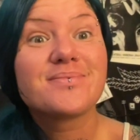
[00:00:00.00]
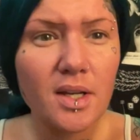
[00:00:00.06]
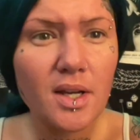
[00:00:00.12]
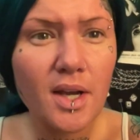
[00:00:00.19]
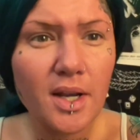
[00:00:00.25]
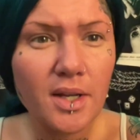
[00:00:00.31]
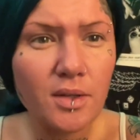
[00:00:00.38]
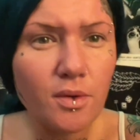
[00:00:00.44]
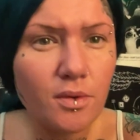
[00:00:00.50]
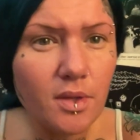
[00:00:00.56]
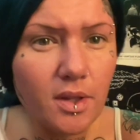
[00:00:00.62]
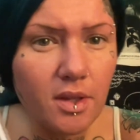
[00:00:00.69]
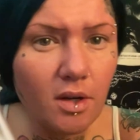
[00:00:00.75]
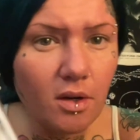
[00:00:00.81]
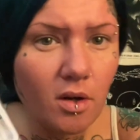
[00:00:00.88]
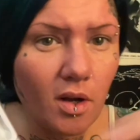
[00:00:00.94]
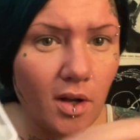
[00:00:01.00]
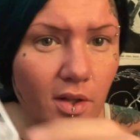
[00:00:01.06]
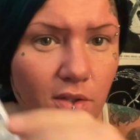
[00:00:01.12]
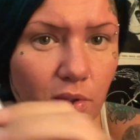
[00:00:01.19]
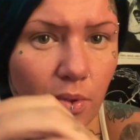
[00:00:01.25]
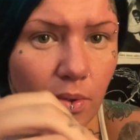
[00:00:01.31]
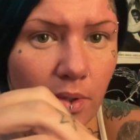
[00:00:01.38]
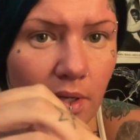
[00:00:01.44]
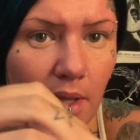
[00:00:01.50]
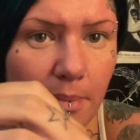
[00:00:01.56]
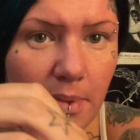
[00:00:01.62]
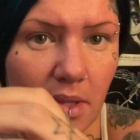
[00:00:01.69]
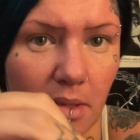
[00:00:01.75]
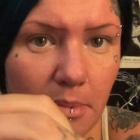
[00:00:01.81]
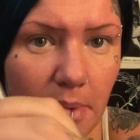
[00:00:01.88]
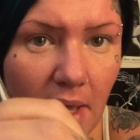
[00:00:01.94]
I know that they're all torn up
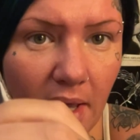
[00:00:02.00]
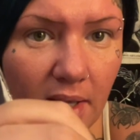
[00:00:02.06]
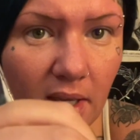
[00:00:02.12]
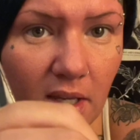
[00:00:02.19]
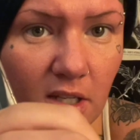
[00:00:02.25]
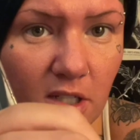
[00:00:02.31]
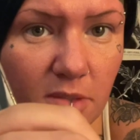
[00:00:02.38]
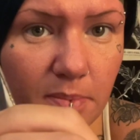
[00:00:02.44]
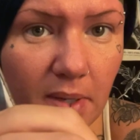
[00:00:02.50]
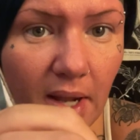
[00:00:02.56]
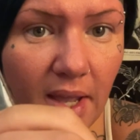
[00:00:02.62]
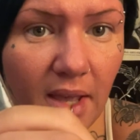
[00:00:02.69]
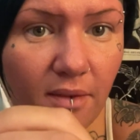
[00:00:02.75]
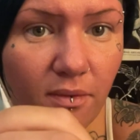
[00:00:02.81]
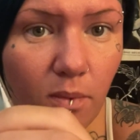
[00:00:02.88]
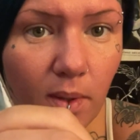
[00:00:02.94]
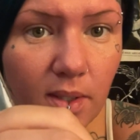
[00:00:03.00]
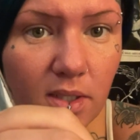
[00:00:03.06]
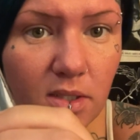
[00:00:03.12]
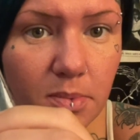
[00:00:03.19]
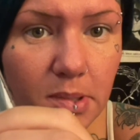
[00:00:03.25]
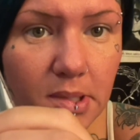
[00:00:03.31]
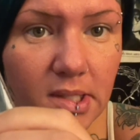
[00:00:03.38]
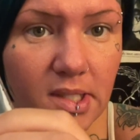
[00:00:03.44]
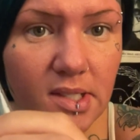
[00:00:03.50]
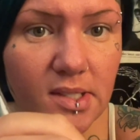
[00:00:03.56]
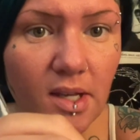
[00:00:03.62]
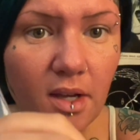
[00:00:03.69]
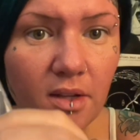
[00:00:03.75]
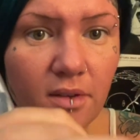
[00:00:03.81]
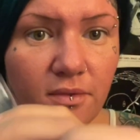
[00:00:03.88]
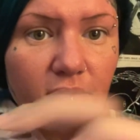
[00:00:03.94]
in the package, but I have wanted to put these
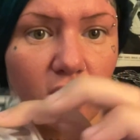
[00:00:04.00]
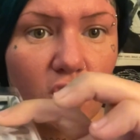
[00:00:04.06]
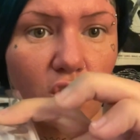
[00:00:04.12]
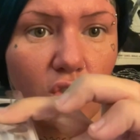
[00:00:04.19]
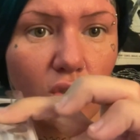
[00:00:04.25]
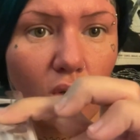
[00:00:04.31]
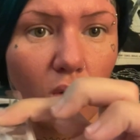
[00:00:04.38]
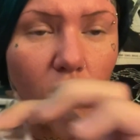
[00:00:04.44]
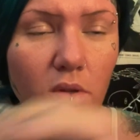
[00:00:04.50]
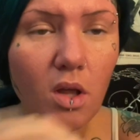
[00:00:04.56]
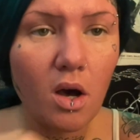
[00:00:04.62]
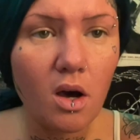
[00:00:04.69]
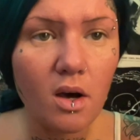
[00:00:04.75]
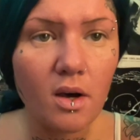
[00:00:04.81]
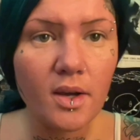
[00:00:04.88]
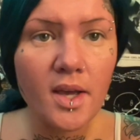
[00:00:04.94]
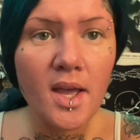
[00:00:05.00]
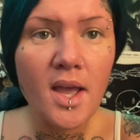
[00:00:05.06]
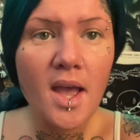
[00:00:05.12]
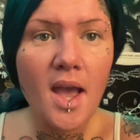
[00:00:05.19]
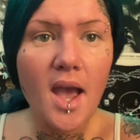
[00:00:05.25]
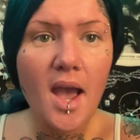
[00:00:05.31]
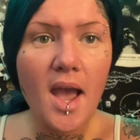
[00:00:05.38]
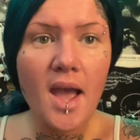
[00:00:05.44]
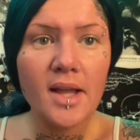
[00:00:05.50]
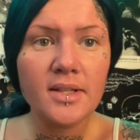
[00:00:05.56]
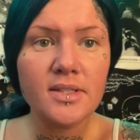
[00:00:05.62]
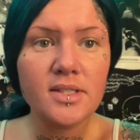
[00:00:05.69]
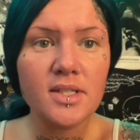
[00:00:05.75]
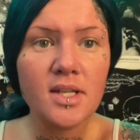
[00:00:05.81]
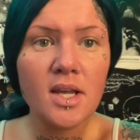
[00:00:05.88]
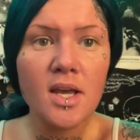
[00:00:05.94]
on for so long.
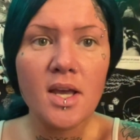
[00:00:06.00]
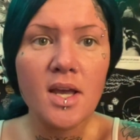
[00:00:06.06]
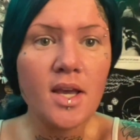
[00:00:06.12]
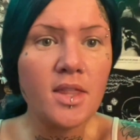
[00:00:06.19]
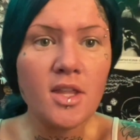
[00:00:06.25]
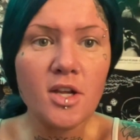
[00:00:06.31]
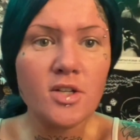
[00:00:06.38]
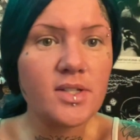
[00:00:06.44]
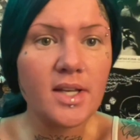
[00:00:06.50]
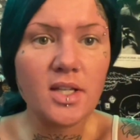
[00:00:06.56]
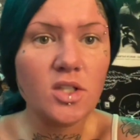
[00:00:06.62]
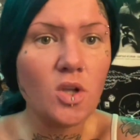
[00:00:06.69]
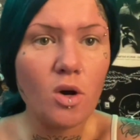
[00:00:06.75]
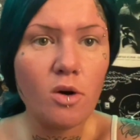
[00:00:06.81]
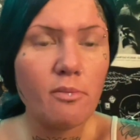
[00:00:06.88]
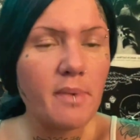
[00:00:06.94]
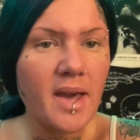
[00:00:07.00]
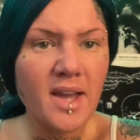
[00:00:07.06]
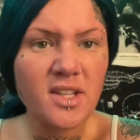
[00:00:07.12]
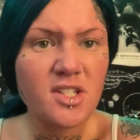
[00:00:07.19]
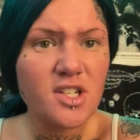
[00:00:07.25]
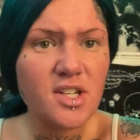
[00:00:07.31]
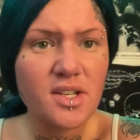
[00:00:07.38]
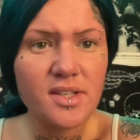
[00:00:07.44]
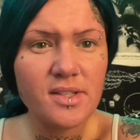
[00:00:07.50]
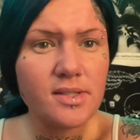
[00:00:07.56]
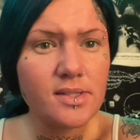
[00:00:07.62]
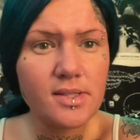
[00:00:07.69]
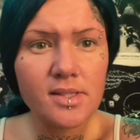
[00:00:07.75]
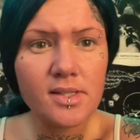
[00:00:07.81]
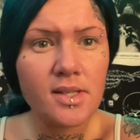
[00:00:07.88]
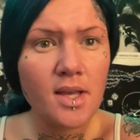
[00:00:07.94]
And there's like no
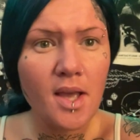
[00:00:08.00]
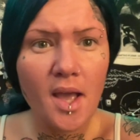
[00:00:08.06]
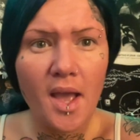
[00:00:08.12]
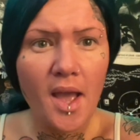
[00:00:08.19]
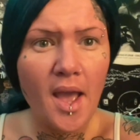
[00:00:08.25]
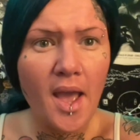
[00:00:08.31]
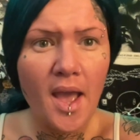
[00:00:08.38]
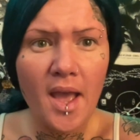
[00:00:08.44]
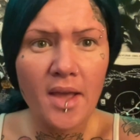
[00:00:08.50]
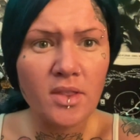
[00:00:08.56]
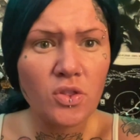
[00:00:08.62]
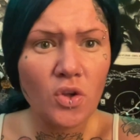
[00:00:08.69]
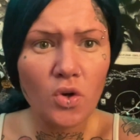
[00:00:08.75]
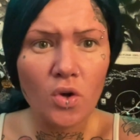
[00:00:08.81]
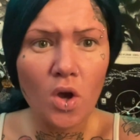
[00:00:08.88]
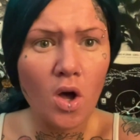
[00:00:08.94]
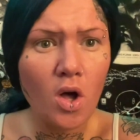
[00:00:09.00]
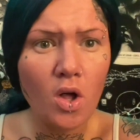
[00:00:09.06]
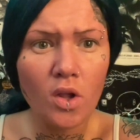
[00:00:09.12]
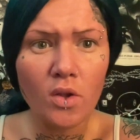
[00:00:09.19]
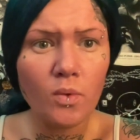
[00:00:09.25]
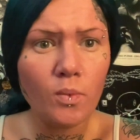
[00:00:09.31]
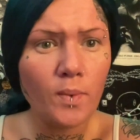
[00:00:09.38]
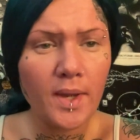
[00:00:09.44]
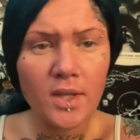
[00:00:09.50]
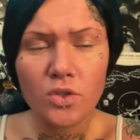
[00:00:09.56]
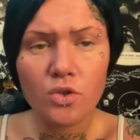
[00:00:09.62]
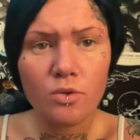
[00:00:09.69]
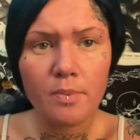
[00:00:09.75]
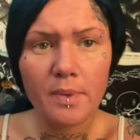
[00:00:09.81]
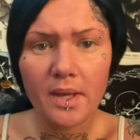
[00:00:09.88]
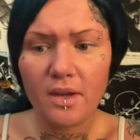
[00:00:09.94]
matches. And they're all way
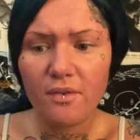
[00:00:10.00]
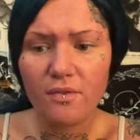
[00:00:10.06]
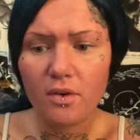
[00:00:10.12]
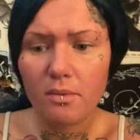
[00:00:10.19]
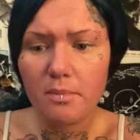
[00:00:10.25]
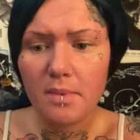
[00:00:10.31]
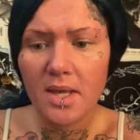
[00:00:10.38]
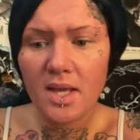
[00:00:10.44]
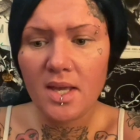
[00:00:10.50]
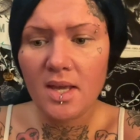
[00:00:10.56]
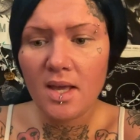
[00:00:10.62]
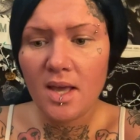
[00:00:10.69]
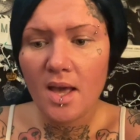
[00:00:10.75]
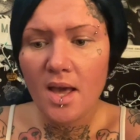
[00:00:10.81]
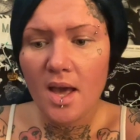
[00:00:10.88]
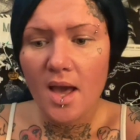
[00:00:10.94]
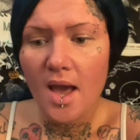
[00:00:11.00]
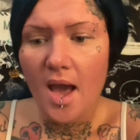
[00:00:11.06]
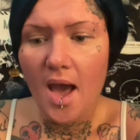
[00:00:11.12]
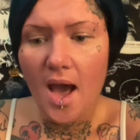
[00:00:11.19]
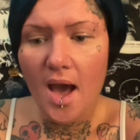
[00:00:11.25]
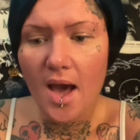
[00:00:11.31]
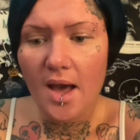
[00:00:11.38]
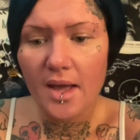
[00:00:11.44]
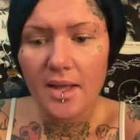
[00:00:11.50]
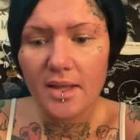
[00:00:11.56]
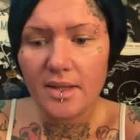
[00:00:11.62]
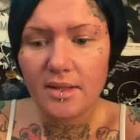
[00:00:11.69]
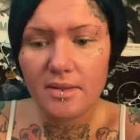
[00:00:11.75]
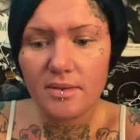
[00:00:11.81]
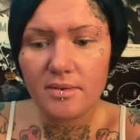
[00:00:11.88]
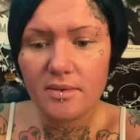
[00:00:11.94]
too big for me.
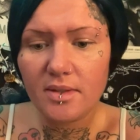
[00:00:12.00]
I...